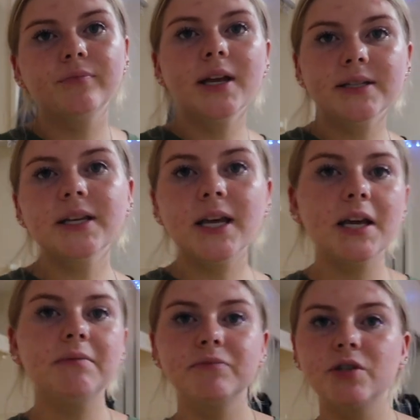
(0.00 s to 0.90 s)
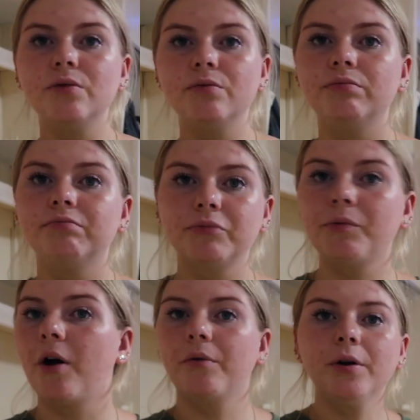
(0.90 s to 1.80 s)
it's the key to the
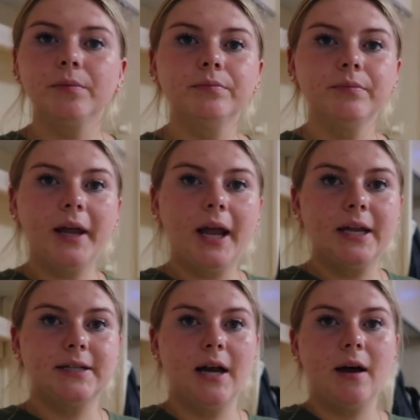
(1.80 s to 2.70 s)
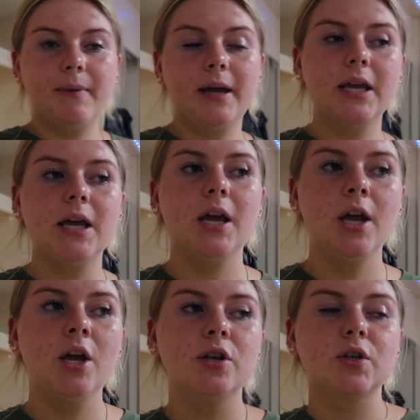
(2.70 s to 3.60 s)
wrong room like it's not my key
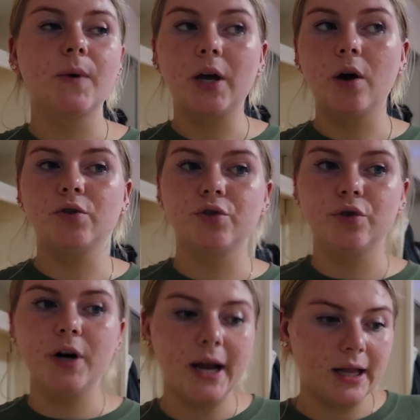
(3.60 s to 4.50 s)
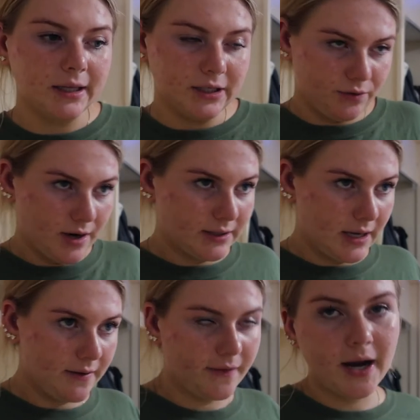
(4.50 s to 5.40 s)
so i go directly to res
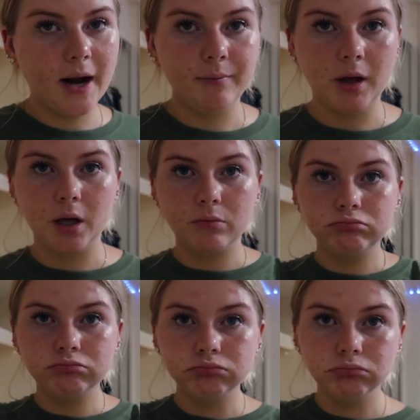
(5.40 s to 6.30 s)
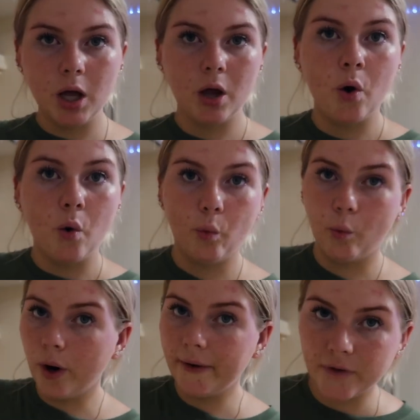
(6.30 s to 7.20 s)
life and i'm like
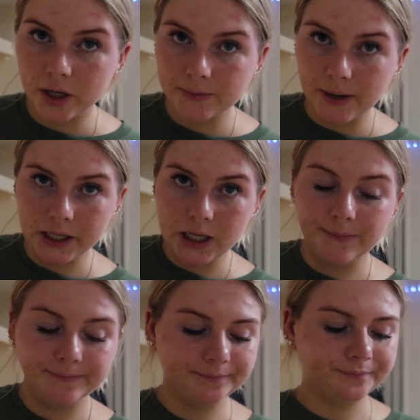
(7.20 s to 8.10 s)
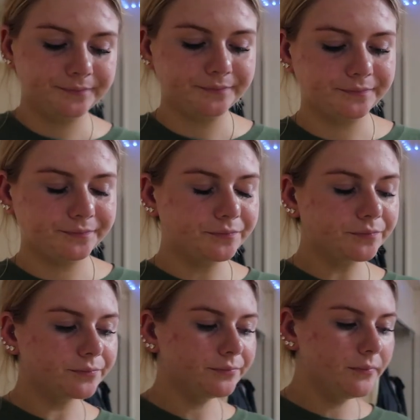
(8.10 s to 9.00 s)
what the fuck is my key
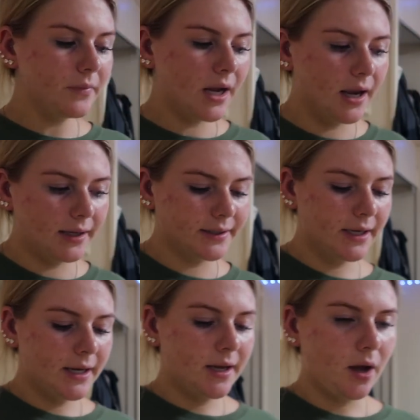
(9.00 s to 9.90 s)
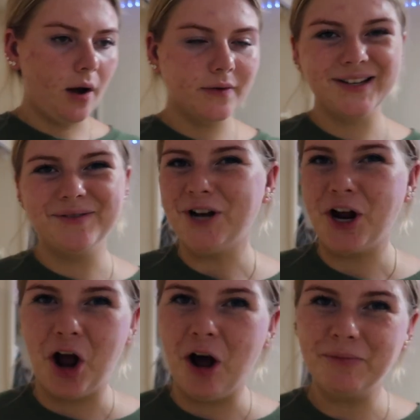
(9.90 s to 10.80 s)
and obviously i was
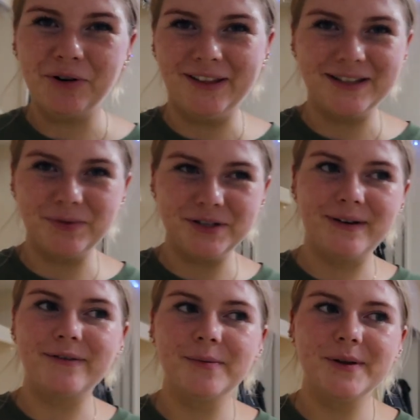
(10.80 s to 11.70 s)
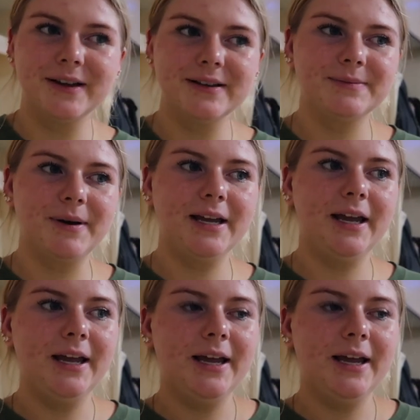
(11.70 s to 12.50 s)
not calm during this whatsoever because my